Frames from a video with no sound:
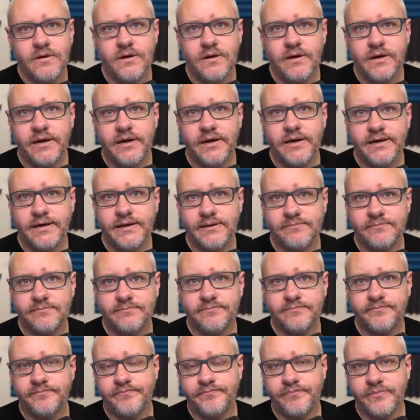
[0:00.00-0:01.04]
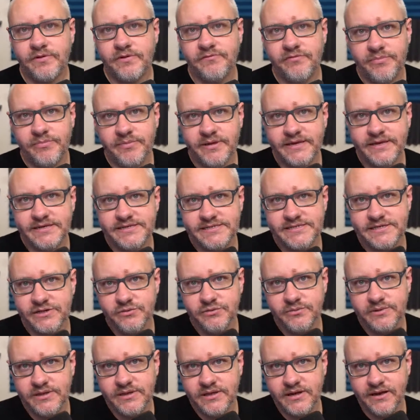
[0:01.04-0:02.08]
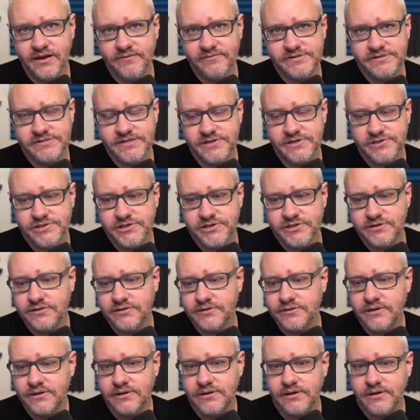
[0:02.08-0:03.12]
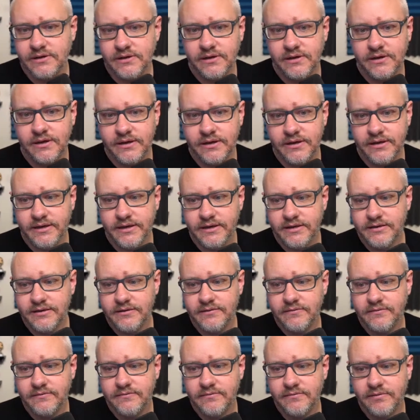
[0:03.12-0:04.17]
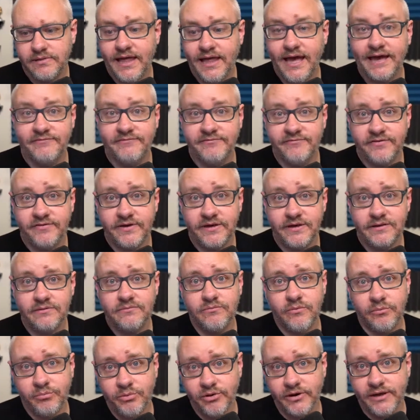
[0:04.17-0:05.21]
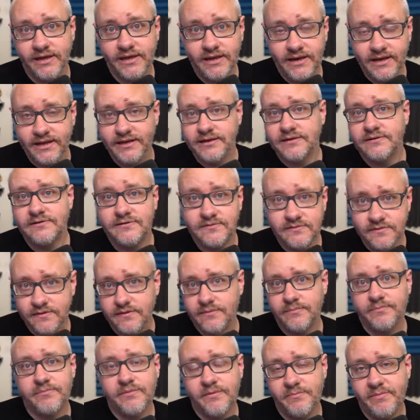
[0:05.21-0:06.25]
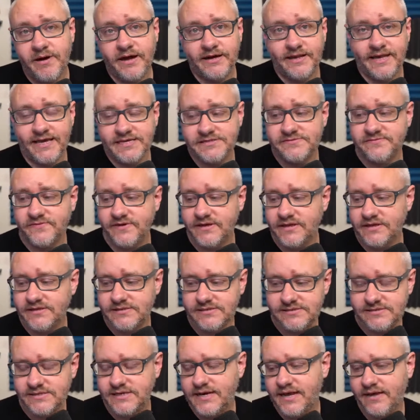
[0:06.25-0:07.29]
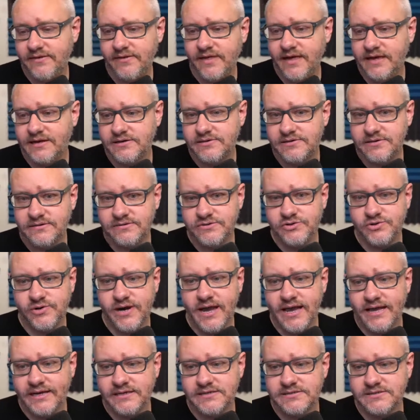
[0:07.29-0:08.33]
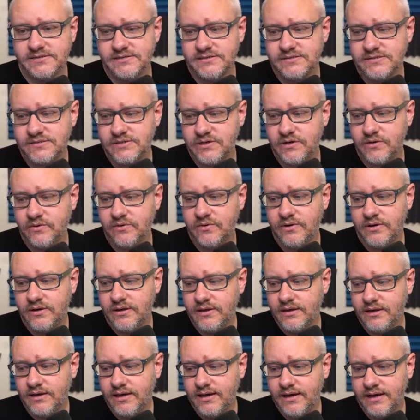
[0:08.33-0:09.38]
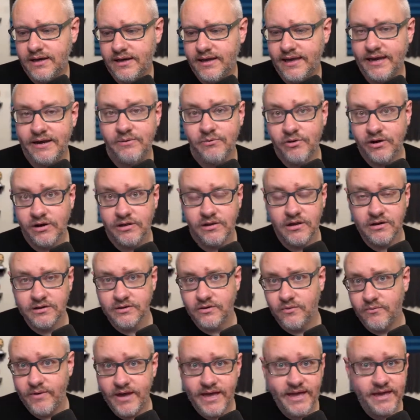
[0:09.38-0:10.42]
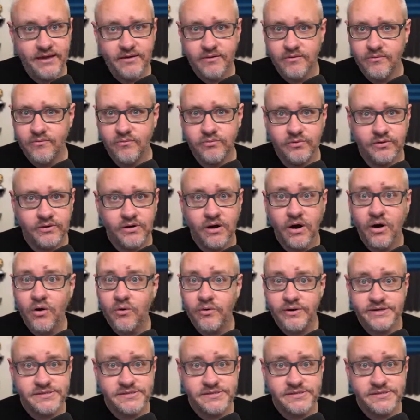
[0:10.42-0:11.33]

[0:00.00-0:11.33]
um from the continuing the conversation uh live feed. We're putting it into the podcast feed and seeing how that tracks. So anywhere along the way, we always